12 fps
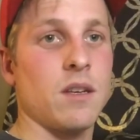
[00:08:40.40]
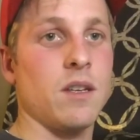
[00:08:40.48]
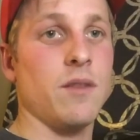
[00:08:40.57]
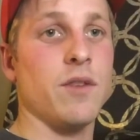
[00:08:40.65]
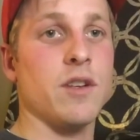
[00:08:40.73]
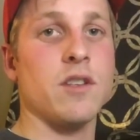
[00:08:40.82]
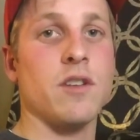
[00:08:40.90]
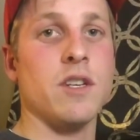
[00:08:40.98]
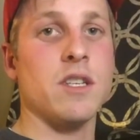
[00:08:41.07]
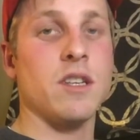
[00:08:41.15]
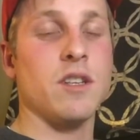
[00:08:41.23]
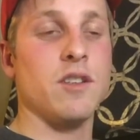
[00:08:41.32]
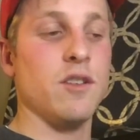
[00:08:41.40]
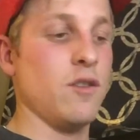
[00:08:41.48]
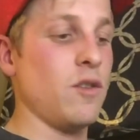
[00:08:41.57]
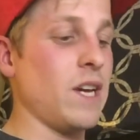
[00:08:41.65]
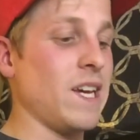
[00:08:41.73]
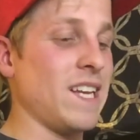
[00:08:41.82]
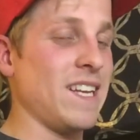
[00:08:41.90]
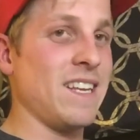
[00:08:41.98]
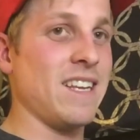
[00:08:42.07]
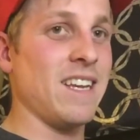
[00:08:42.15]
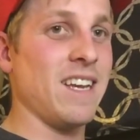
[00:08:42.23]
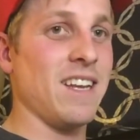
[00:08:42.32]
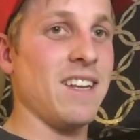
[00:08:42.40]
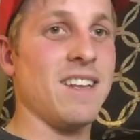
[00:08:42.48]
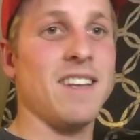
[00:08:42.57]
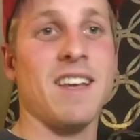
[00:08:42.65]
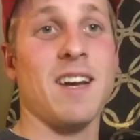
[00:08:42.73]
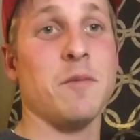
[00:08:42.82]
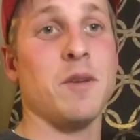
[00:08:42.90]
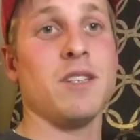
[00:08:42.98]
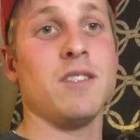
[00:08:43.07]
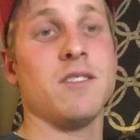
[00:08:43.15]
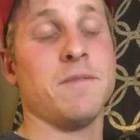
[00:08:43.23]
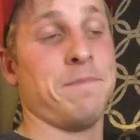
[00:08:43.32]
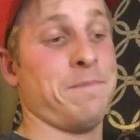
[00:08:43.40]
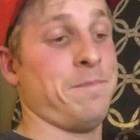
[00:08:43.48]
difference there is in the two and and how much